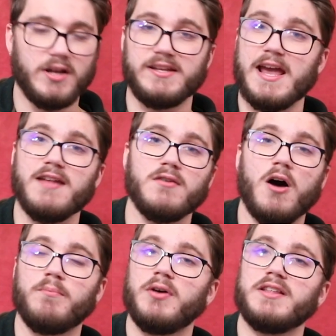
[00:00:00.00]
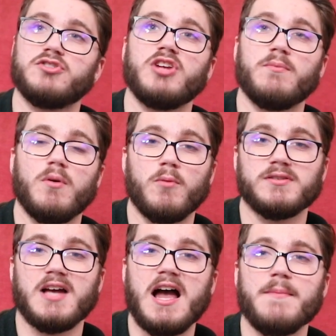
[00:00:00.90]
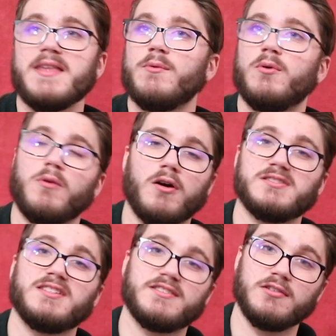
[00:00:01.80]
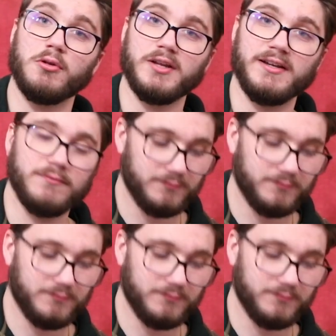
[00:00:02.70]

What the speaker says: Again, I'll play the shape one more time and then we'll rehearse it slowly.